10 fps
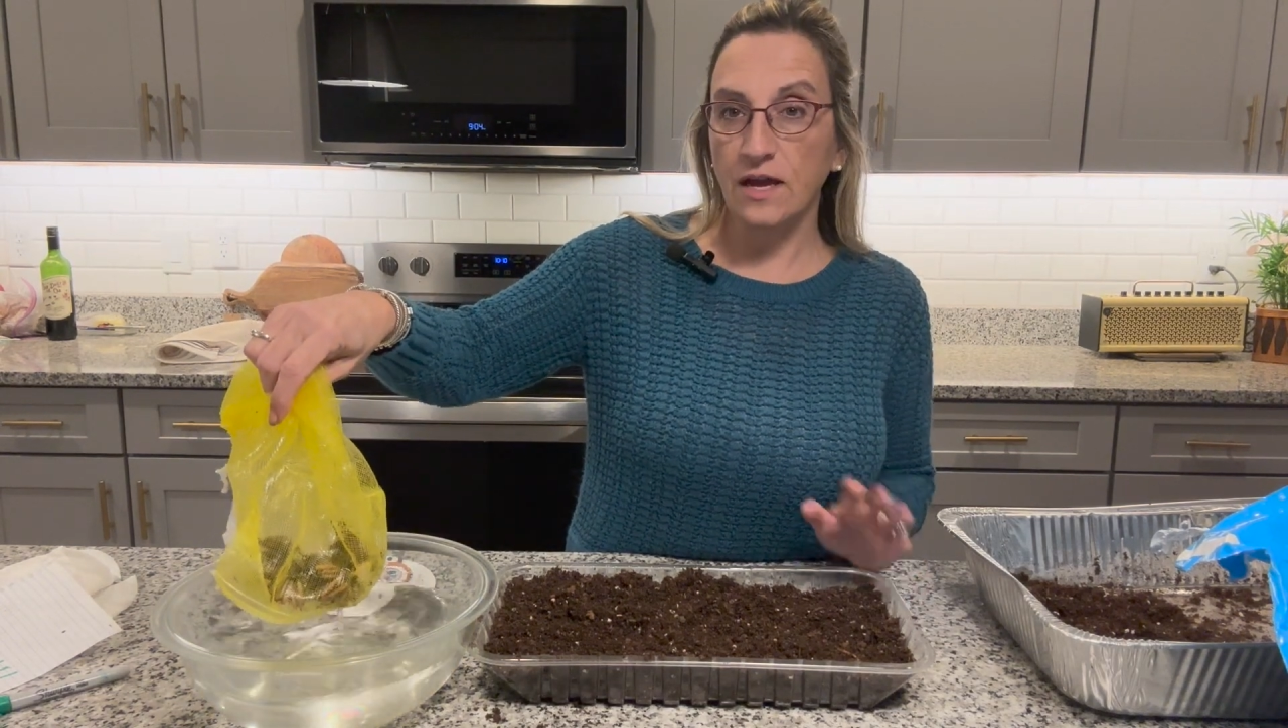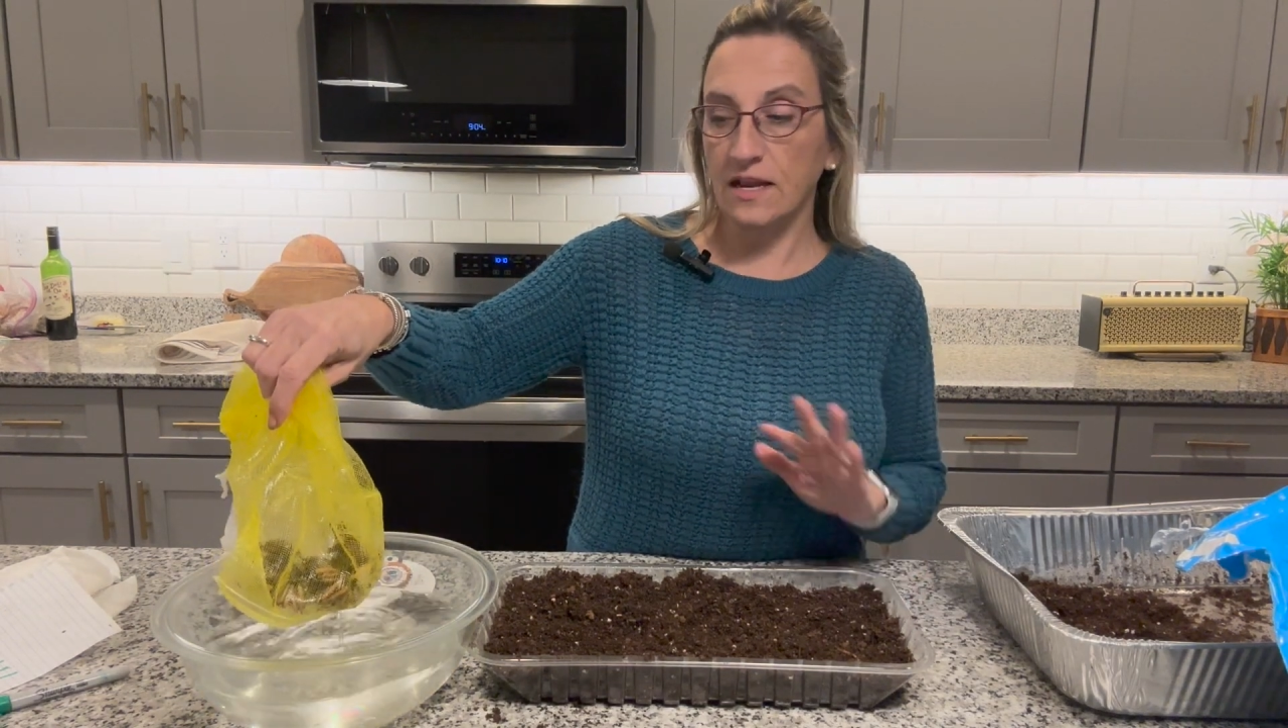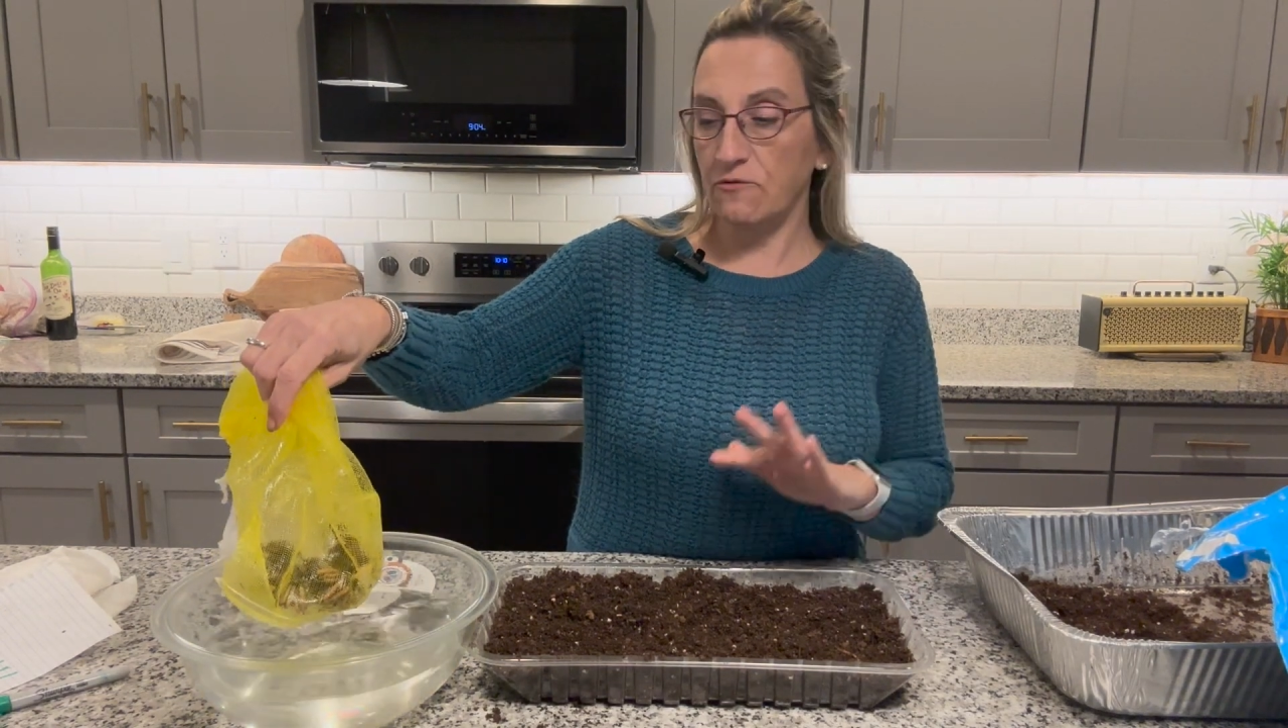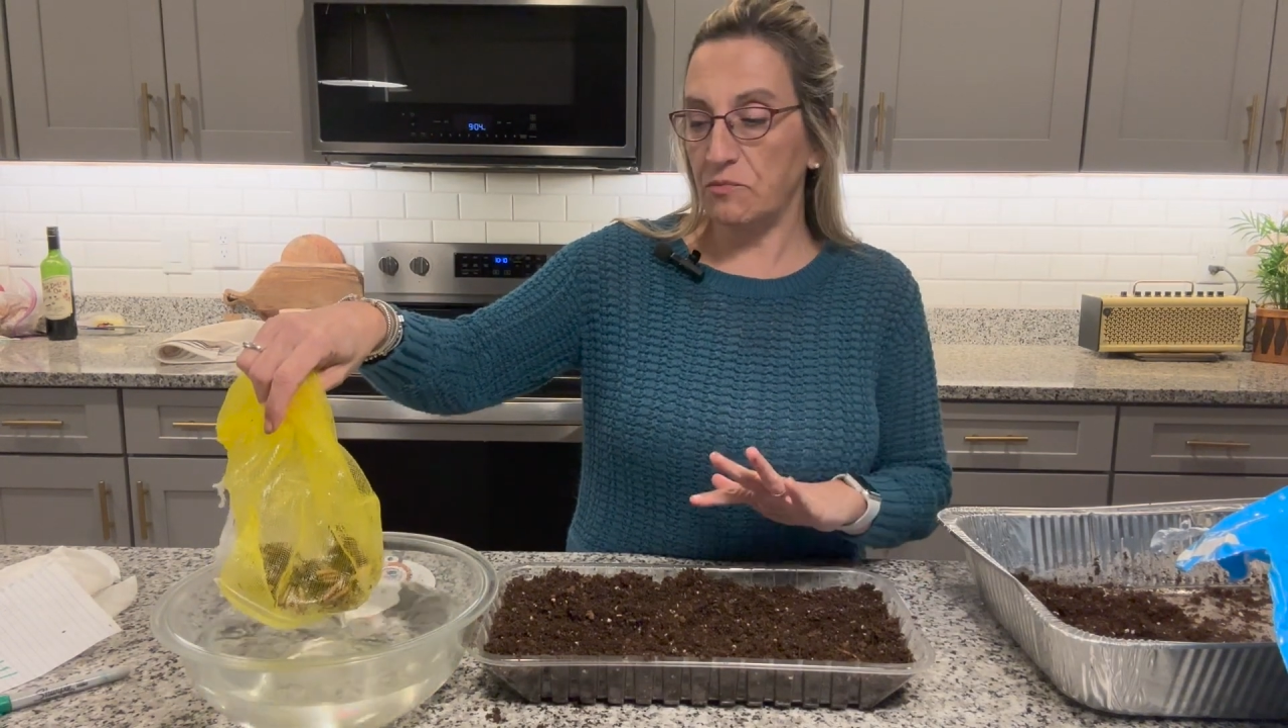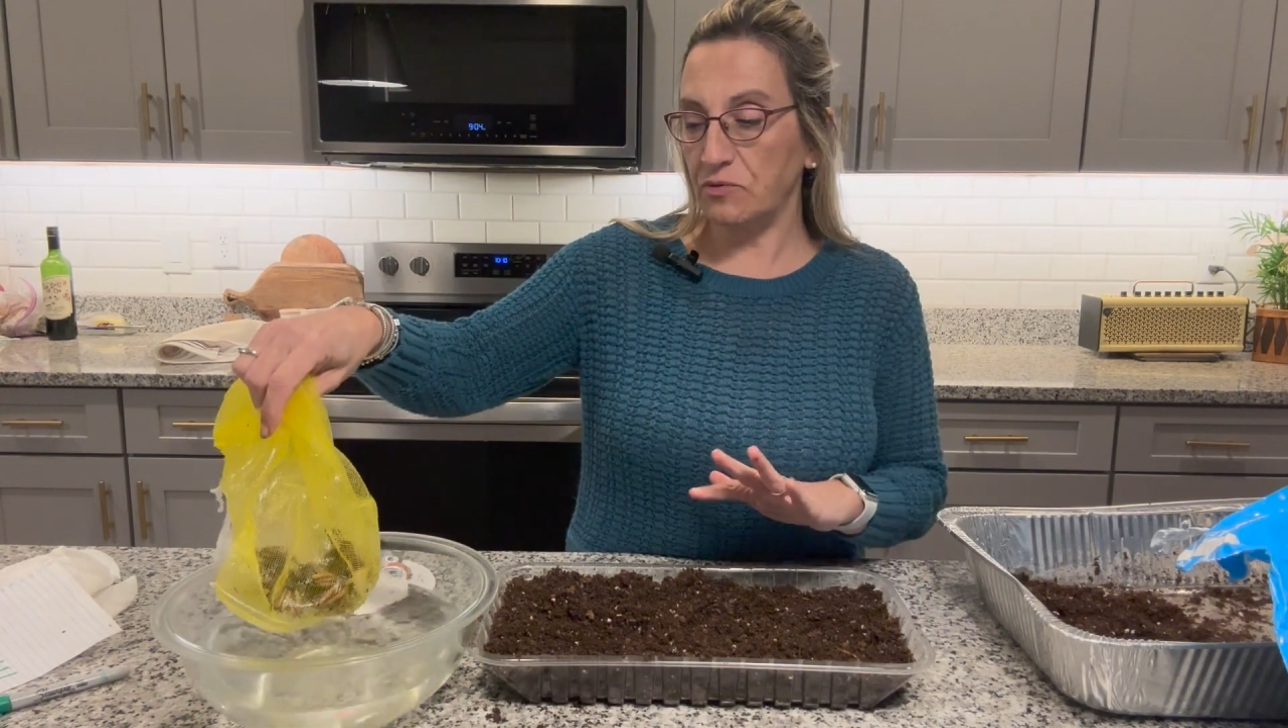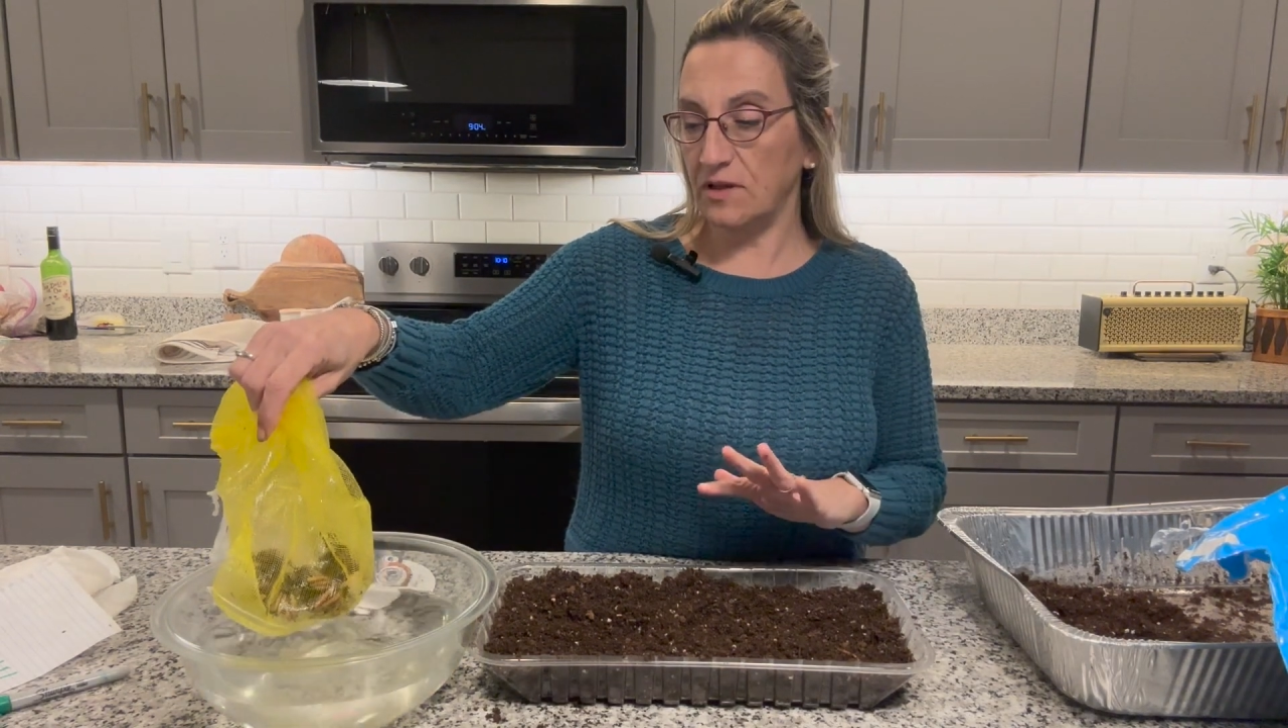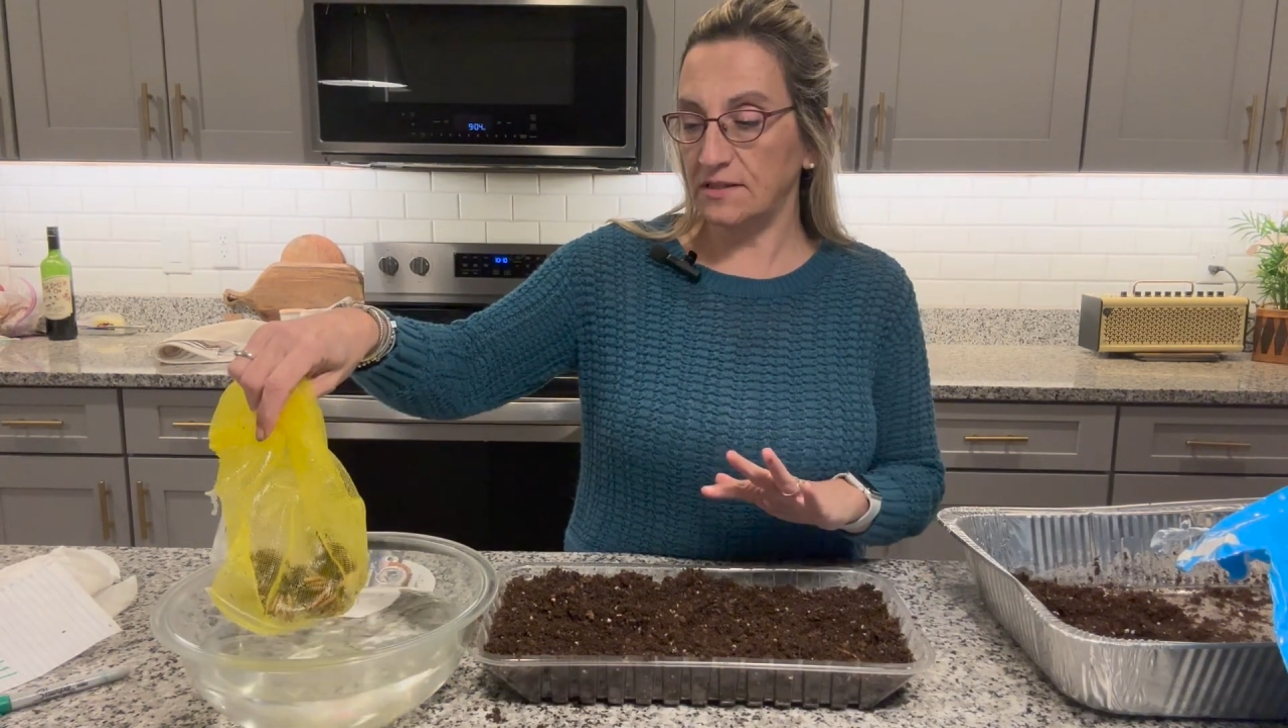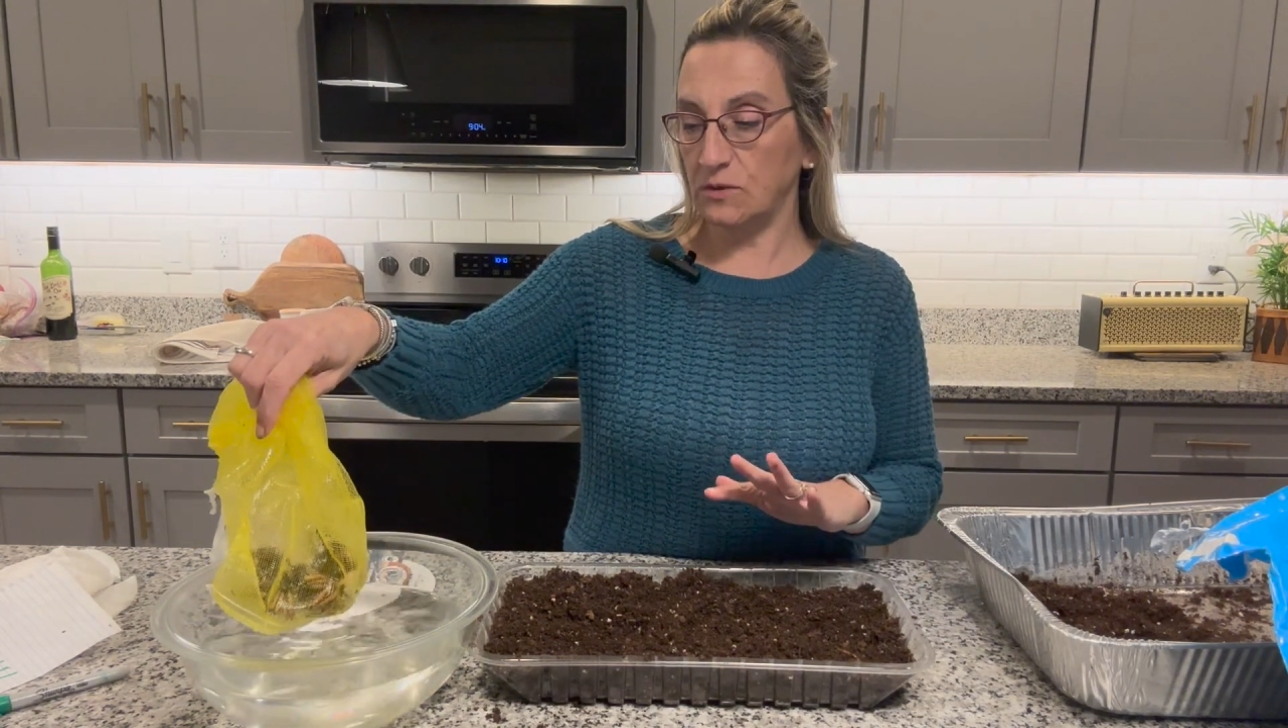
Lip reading: and I replaced